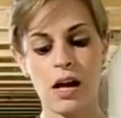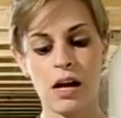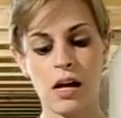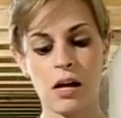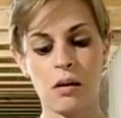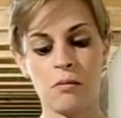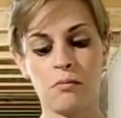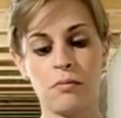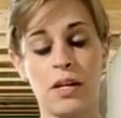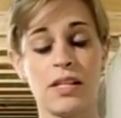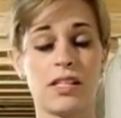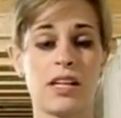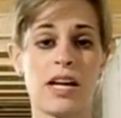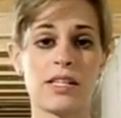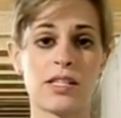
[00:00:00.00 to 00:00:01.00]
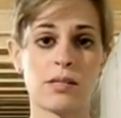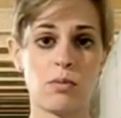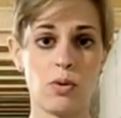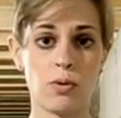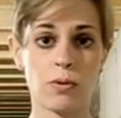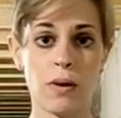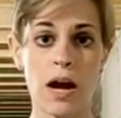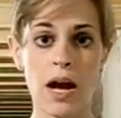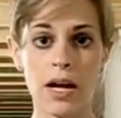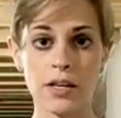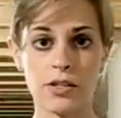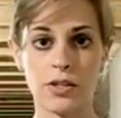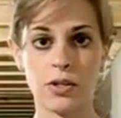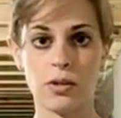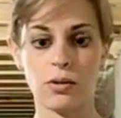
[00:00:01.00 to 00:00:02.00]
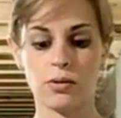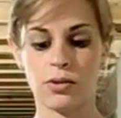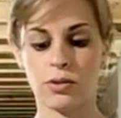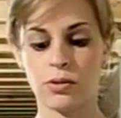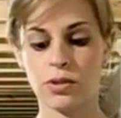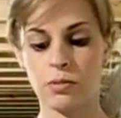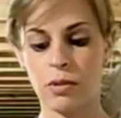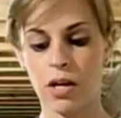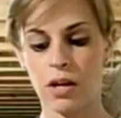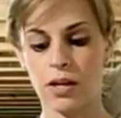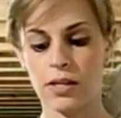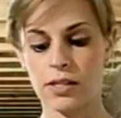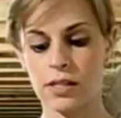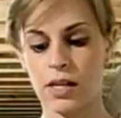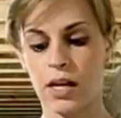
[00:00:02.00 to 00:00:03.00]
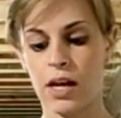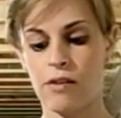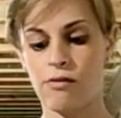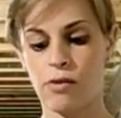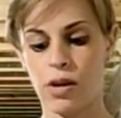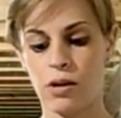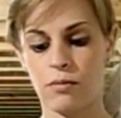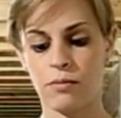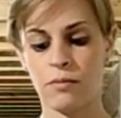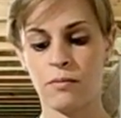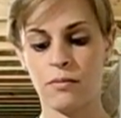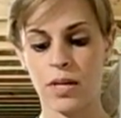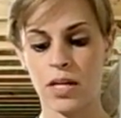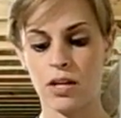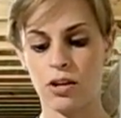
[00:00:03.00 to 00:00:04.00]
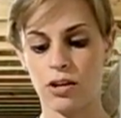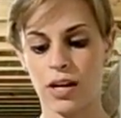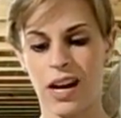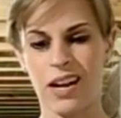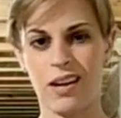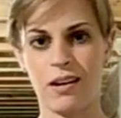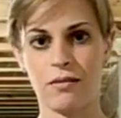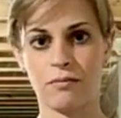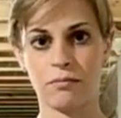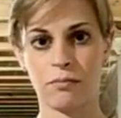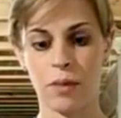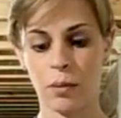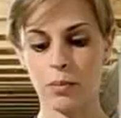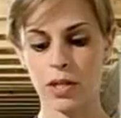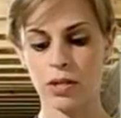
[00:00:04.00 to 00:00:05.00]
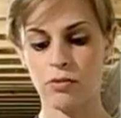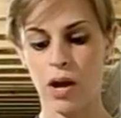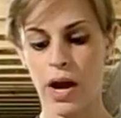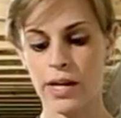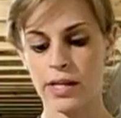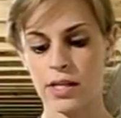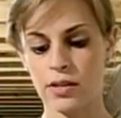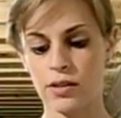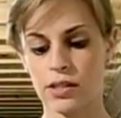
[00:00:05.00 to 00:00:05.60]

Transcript: It's a nice smooth ride too, so some areas that I have around me are kind of bumpy, rocky.